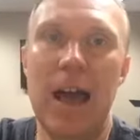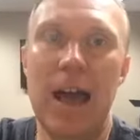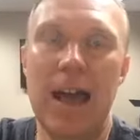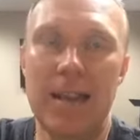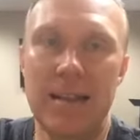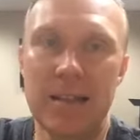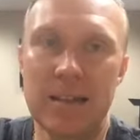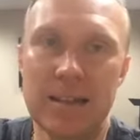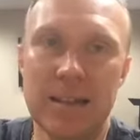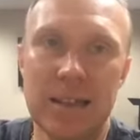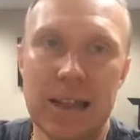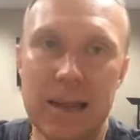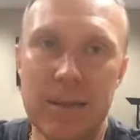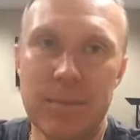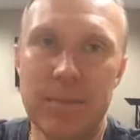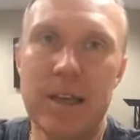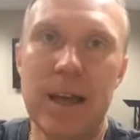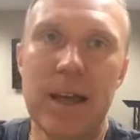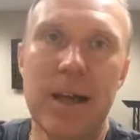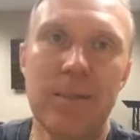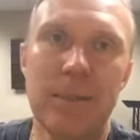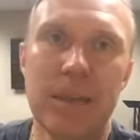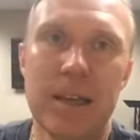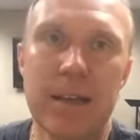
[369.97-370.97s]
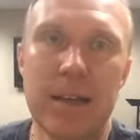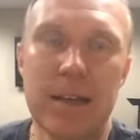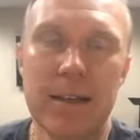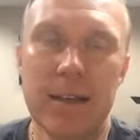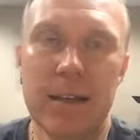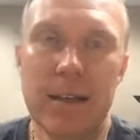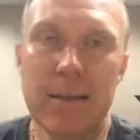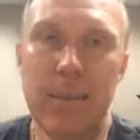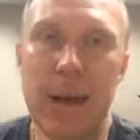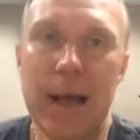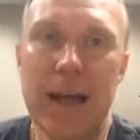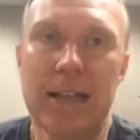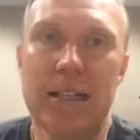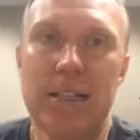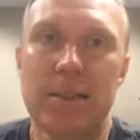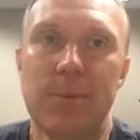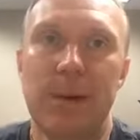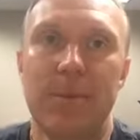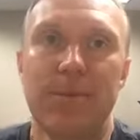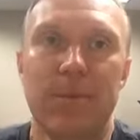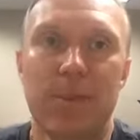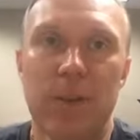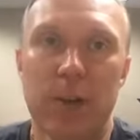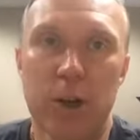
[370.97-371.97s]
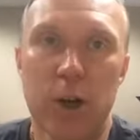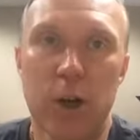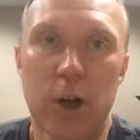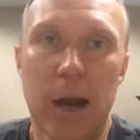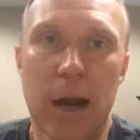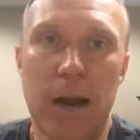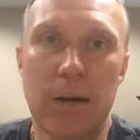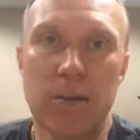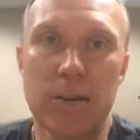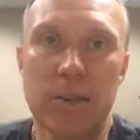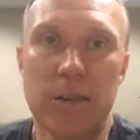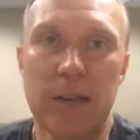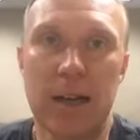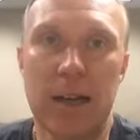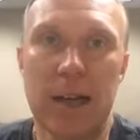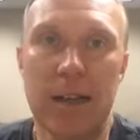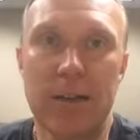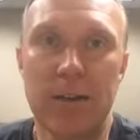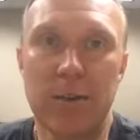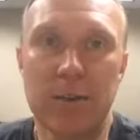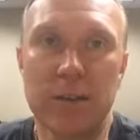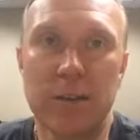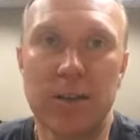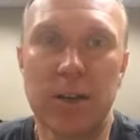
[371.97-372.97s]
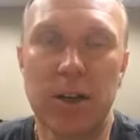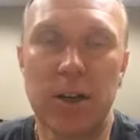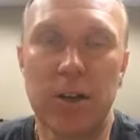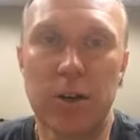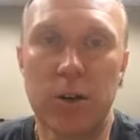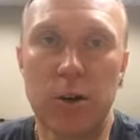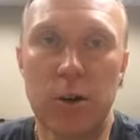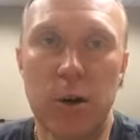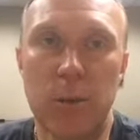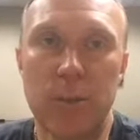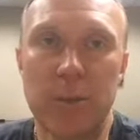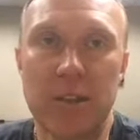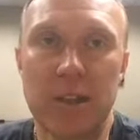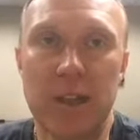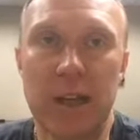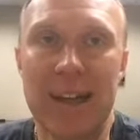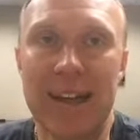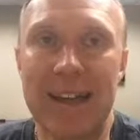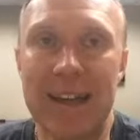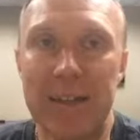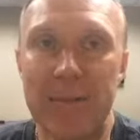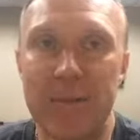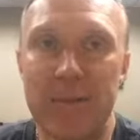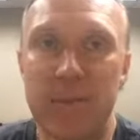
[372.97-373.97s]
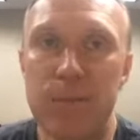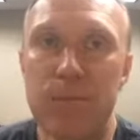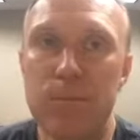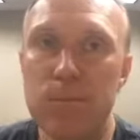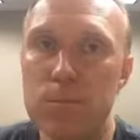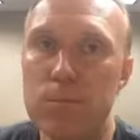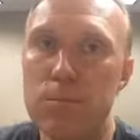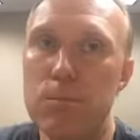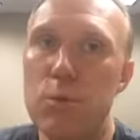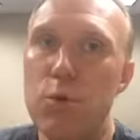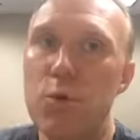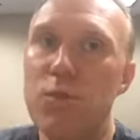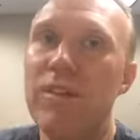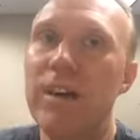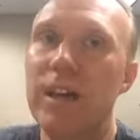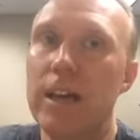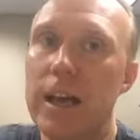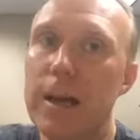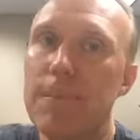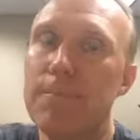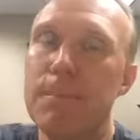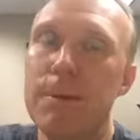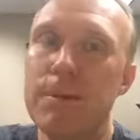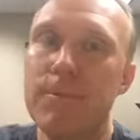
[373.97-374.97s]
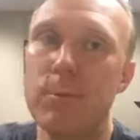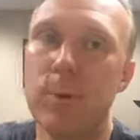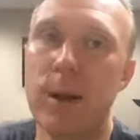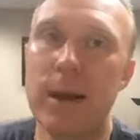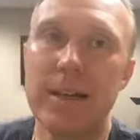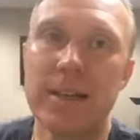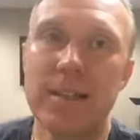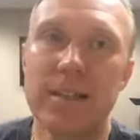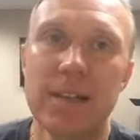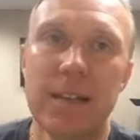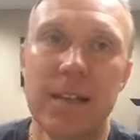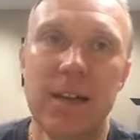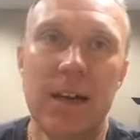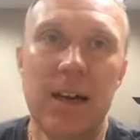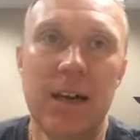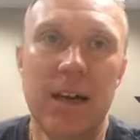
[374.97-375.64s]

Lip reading: at the same time getting the maximum for your house on those starter homes if you're moving up in price.